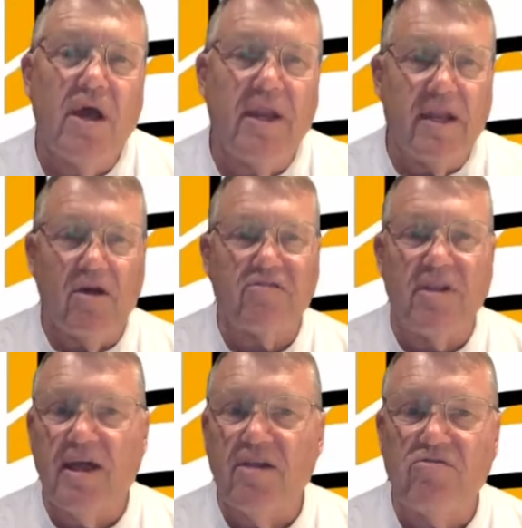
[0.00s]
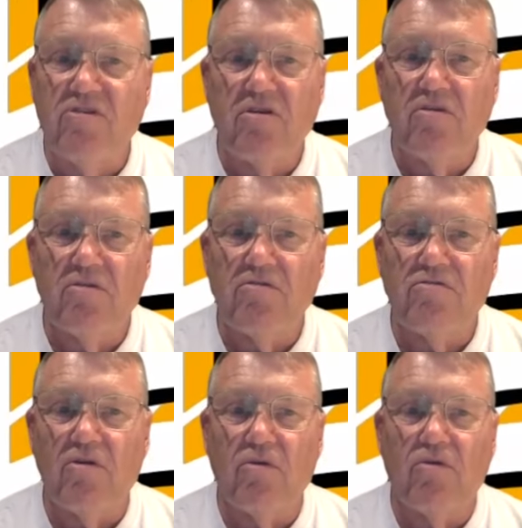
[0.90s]
and they lost a lot of seniors.
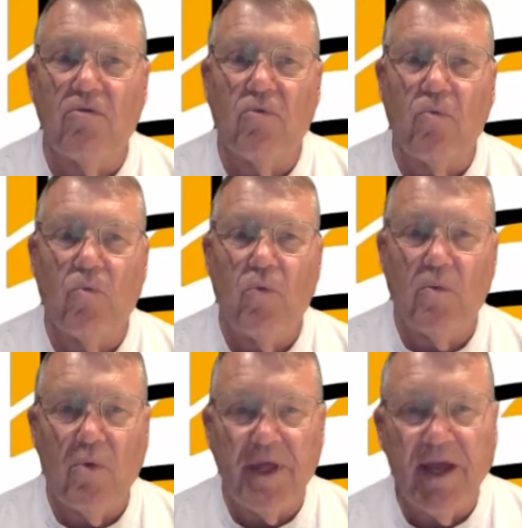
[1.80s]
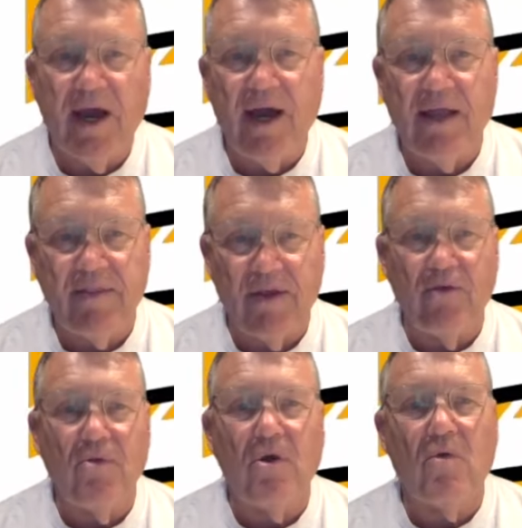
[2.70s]
So what do you got that,
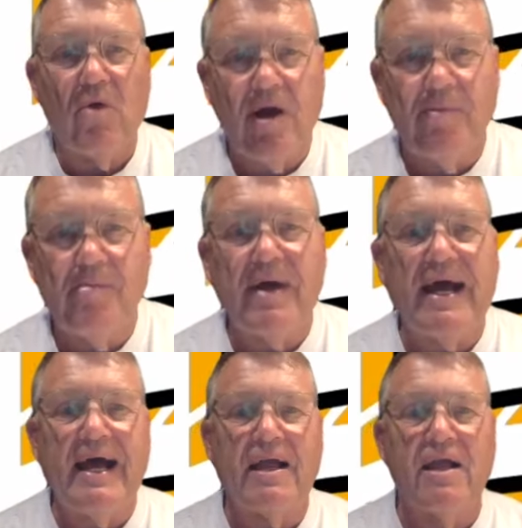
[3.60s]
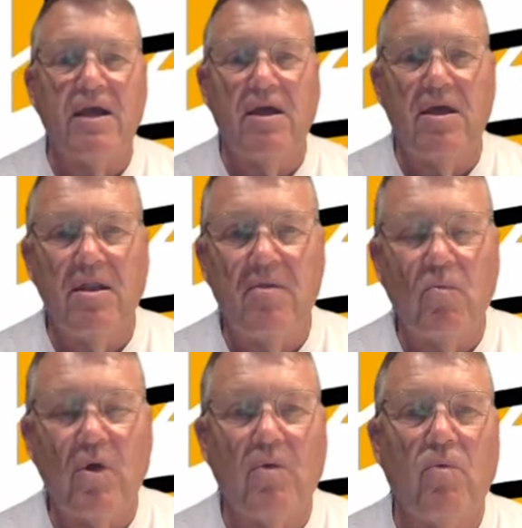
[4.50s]
you know, coming back, and
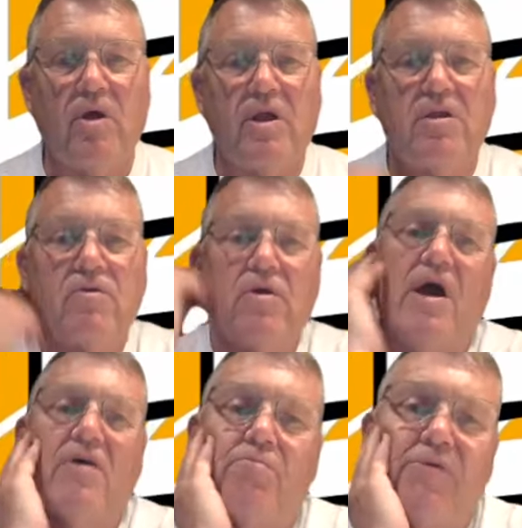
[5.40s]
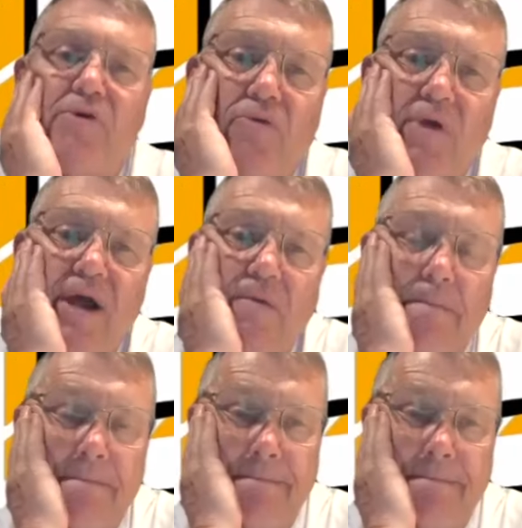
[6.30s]
what can you guys build around?